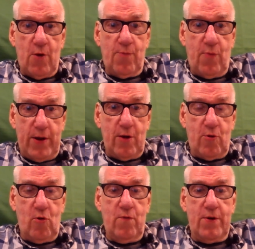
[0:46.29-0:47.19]
outbreak of
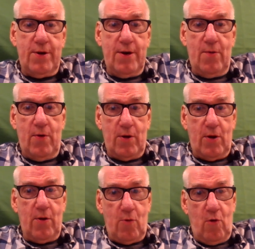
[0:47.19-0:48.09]
COVID, well, of
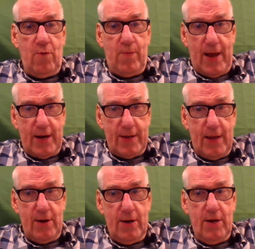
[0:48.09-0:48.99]
COVID back
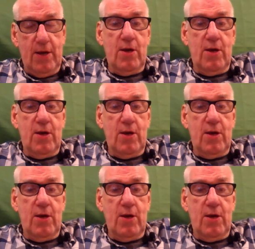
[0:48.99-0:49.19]
then